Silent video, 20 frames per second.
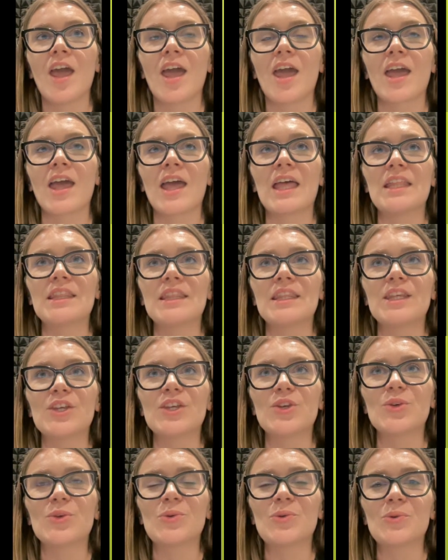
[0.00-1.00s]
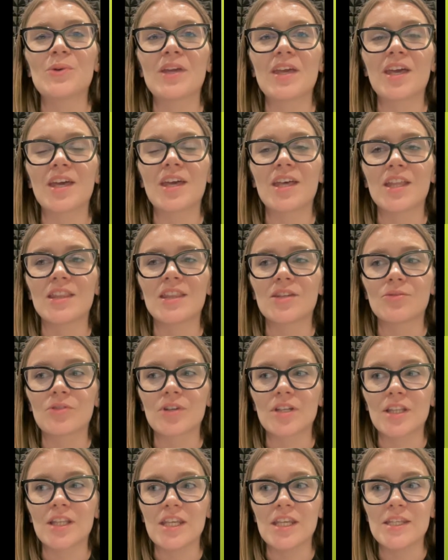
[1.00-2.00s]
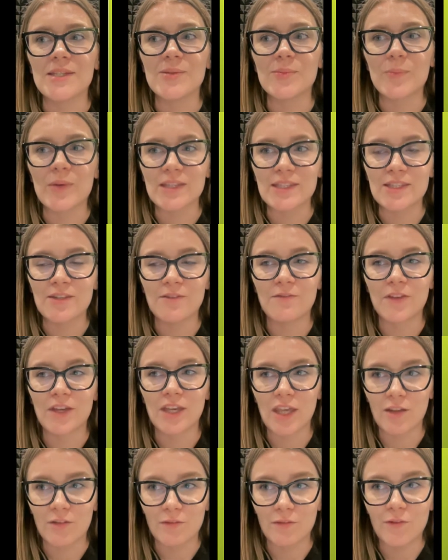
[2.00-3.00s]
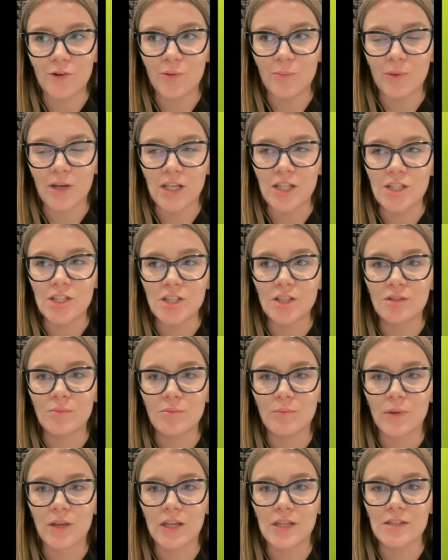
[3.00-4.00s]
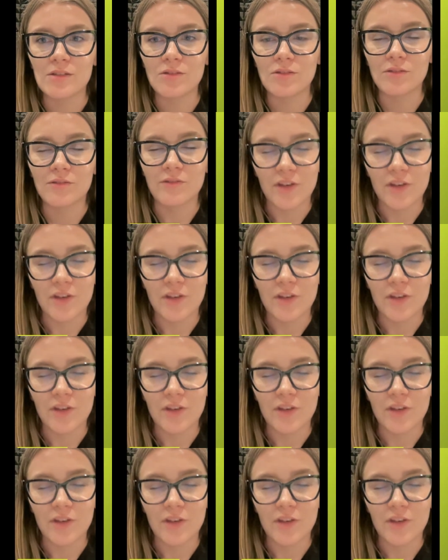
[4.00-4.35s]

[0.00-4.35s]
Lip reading: And you get really specific information based on